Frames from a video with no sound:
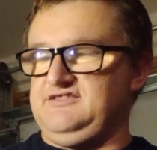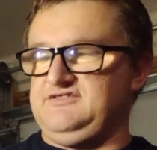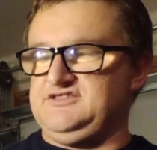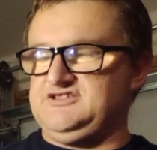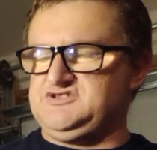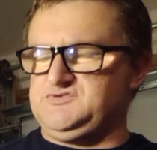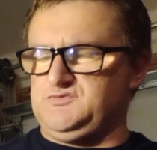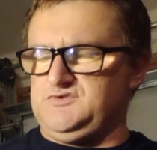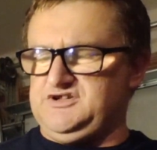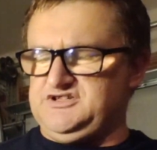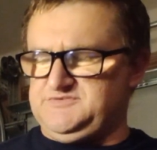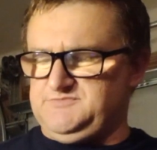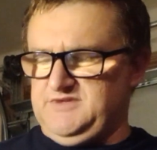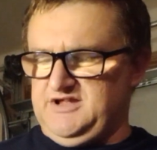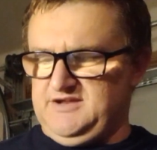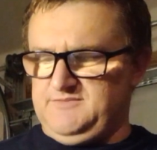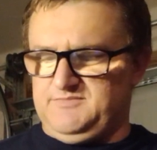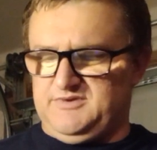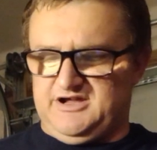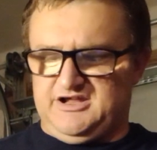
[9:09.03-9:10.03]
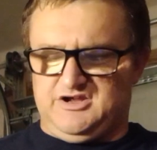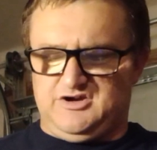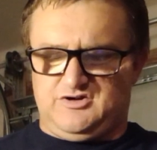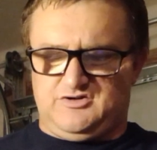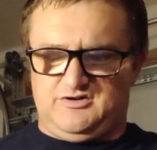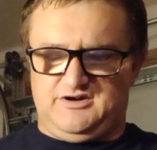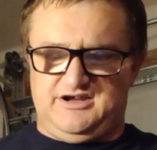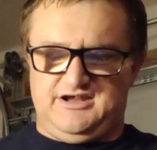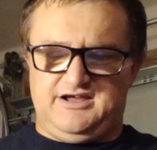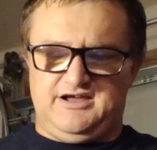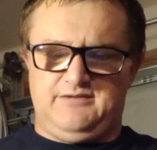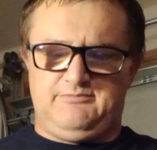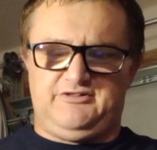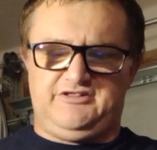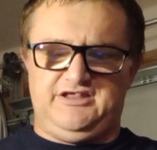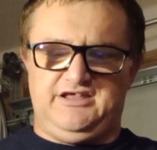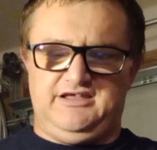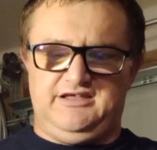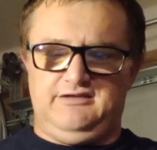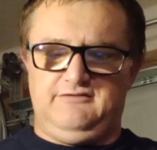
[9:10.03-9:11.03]
This one is made by Cree, I
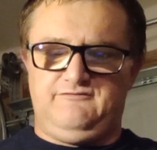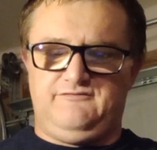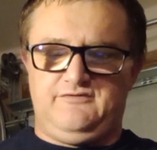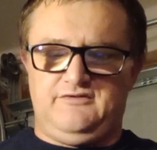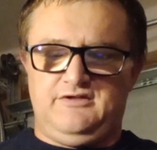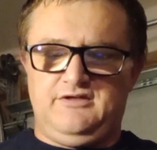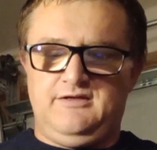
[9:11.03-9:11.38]
believe.